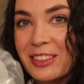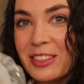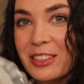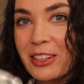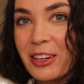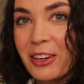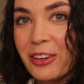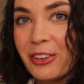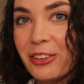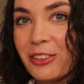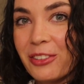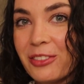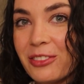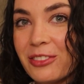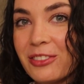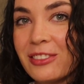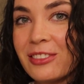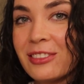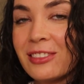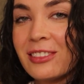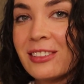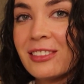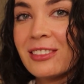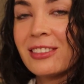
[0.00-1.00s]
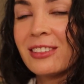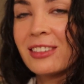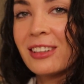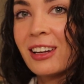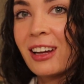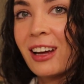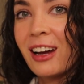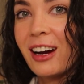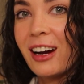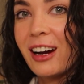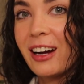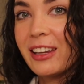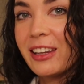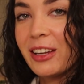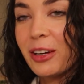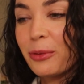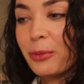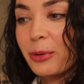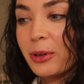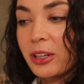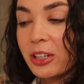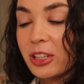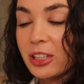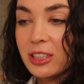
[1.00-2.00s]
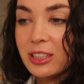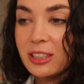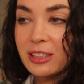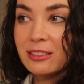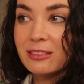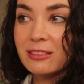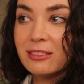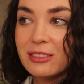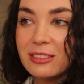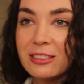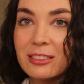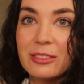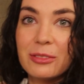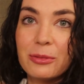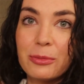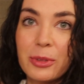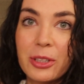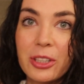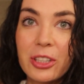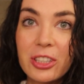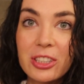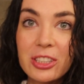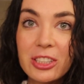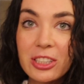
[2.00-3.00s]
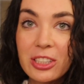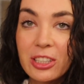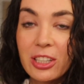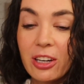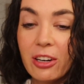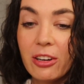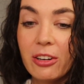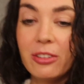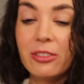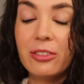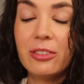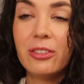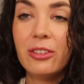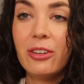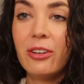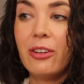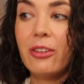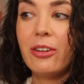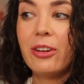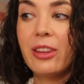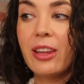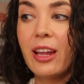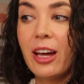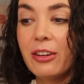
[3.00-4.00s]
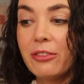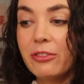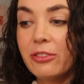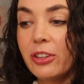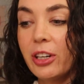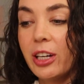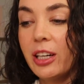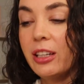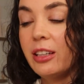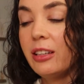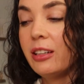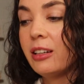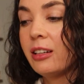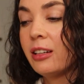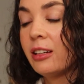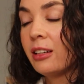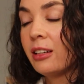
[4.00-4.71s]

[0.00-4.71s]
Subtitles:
So I think we're good. We're good to go on that front.